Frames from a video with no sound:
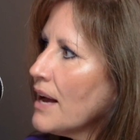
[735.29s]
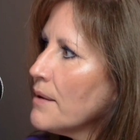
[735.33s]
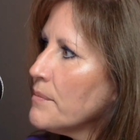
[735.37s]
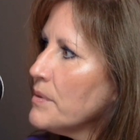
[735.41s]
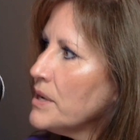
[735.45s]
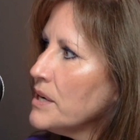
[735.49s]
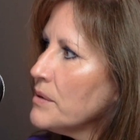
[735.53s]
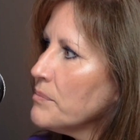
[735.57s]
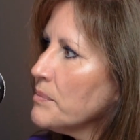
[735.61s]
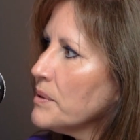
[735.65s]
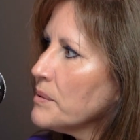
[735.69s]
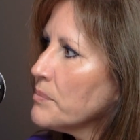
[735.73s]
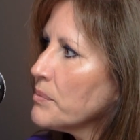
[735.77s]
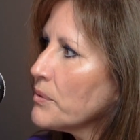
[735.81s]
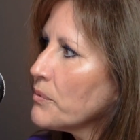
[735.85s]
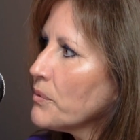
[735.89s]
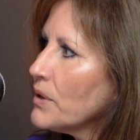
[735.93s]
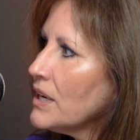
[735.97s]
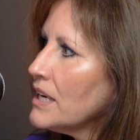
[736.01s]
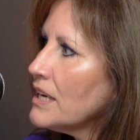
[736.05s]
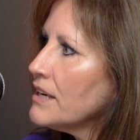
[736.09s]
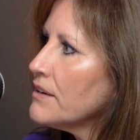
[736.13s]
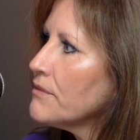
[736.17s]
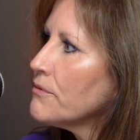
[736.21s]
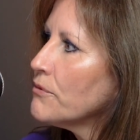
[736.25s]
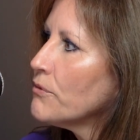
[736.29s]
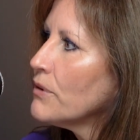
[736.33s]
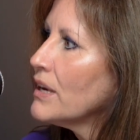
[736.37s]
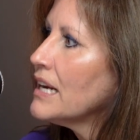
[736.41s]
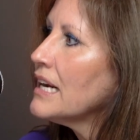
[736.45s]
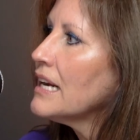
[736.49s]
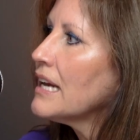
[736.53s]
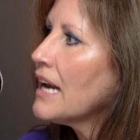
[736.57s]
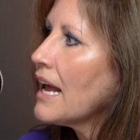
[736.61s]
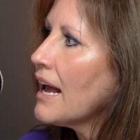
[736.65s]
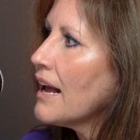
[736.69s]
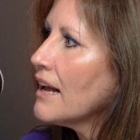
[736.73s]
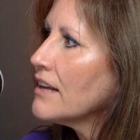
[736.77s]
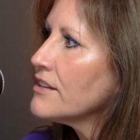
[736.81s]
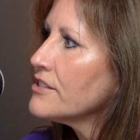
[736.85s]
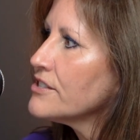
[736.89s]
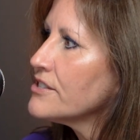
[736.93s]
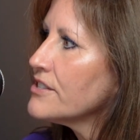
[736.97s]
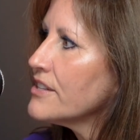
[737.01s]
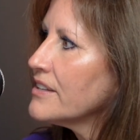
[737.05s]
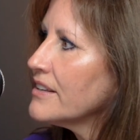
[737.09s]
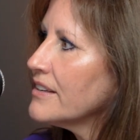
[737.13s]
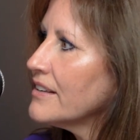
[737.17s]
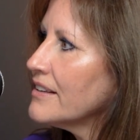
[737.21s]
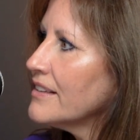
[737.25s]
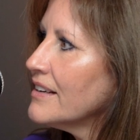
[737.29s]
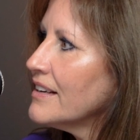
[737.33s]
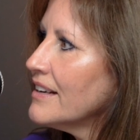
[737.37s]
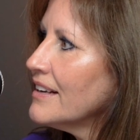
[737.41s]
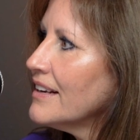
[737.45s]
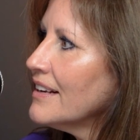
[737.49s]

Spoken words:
many people really realize the